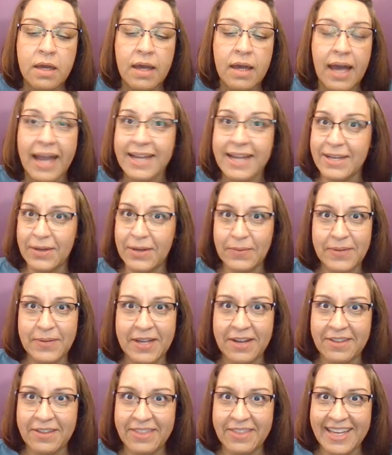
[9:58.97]
I know what
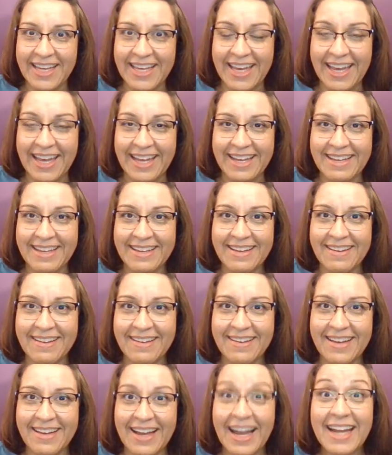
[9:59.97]
you're thinking.
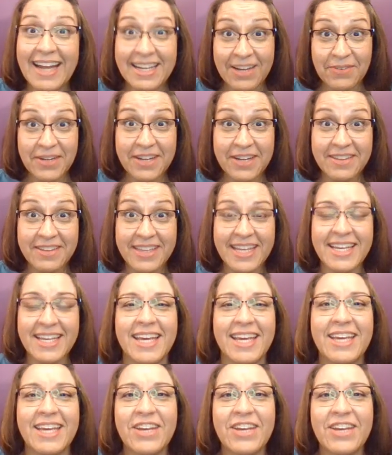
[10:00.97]
I know what you're thinking.